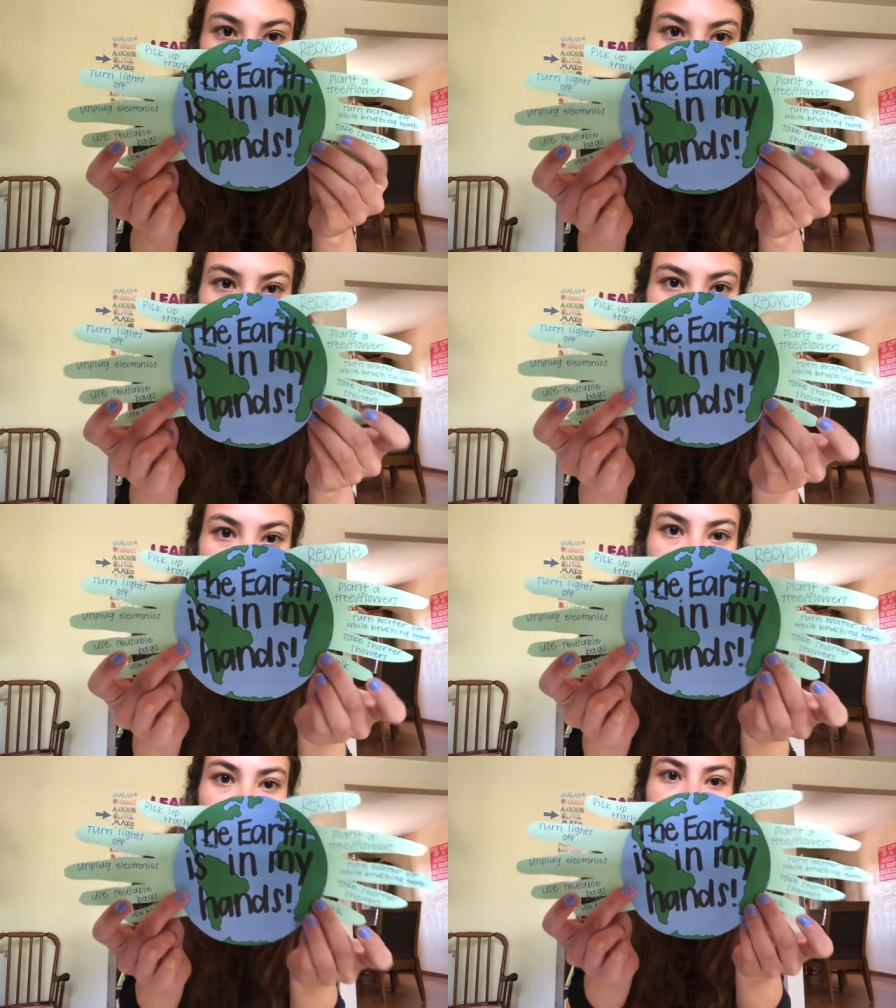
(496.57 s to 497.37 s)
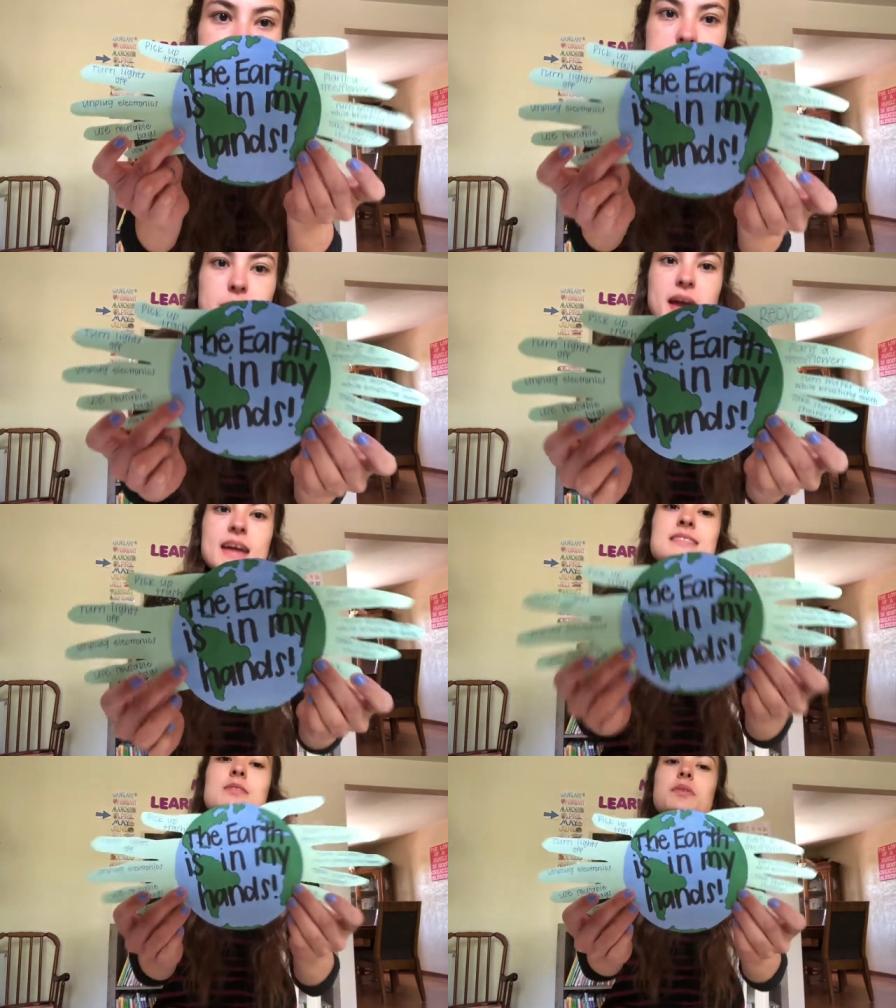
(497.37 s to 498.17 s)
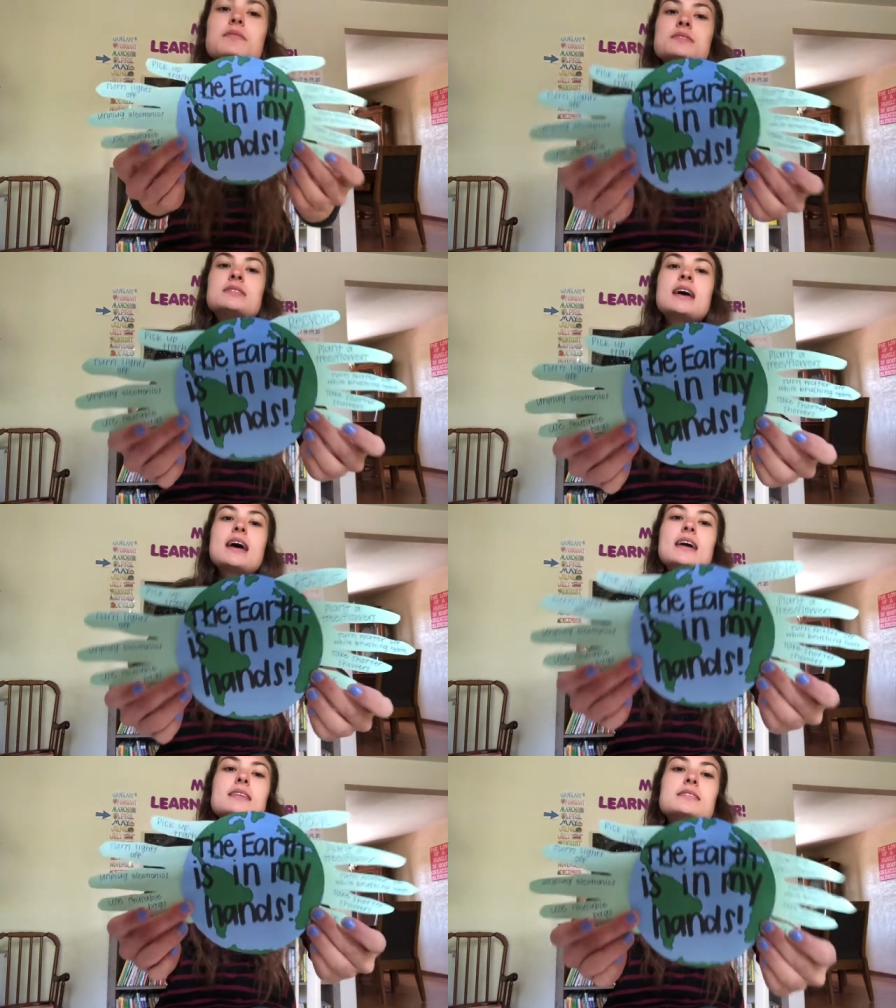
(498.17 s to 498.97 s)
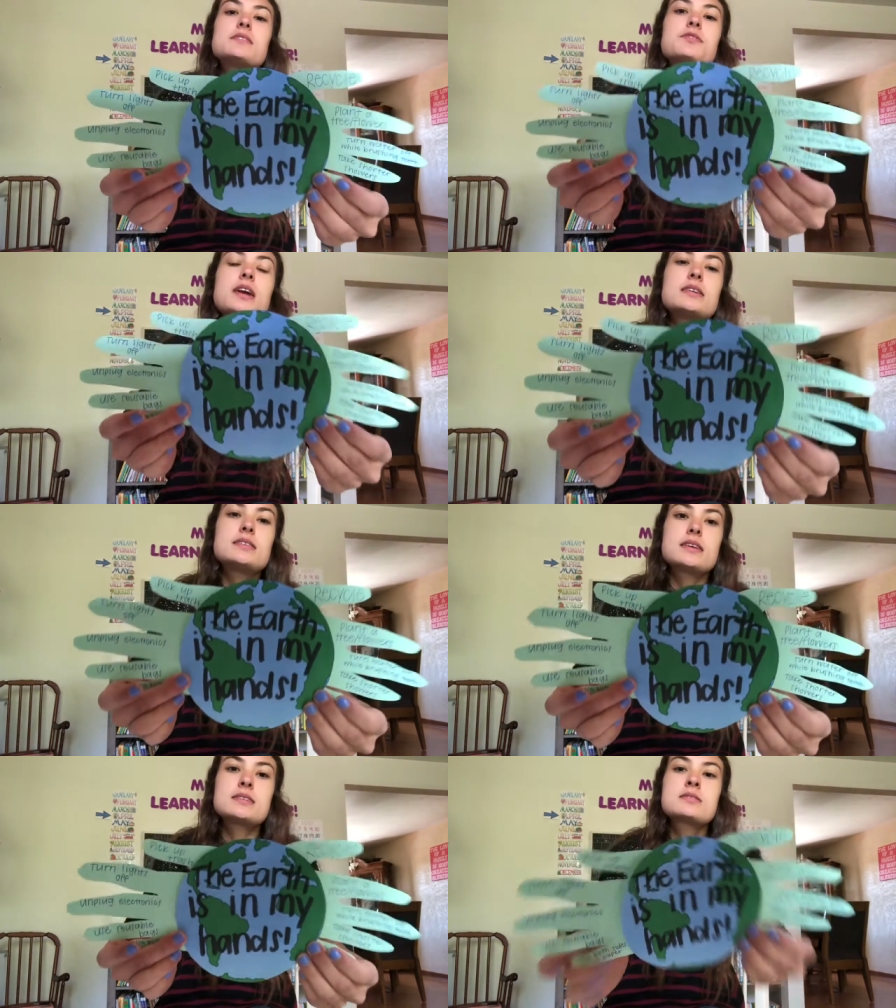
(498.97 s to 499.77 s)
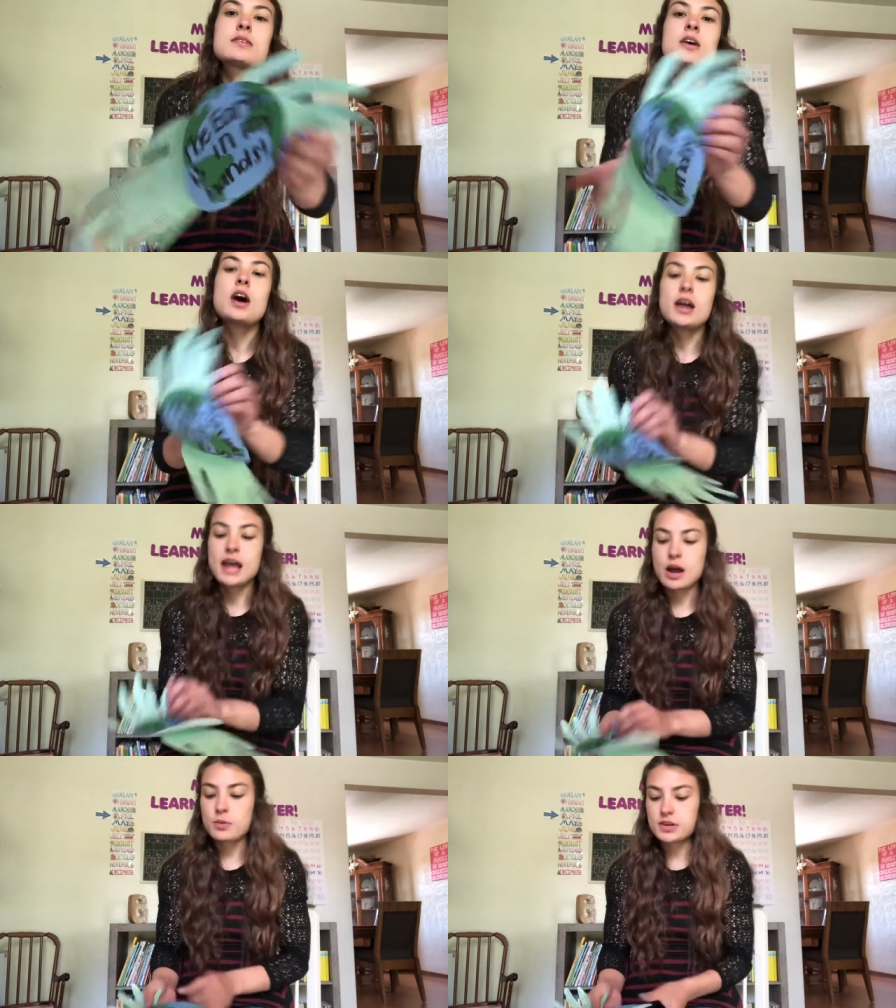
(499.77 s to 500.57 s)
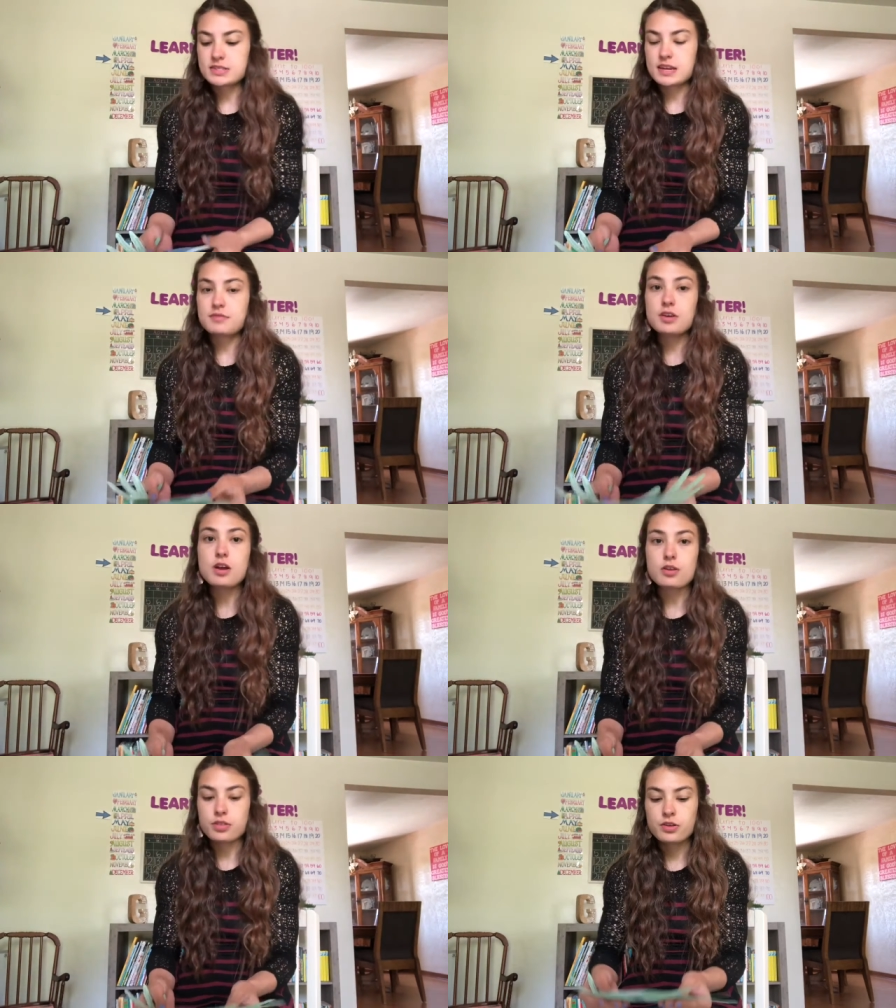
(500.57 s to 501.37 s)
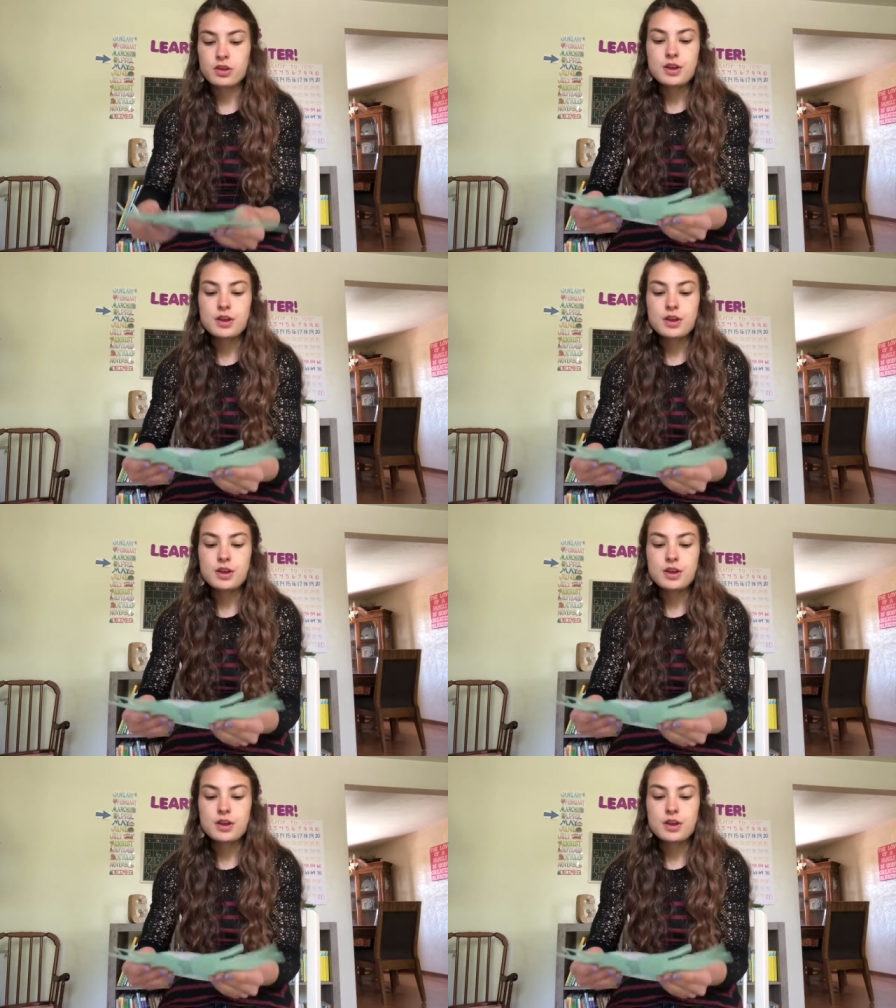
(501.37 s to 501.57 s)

It says "The earth is in my hands," and we have 10 different ideas on how we could save the earth.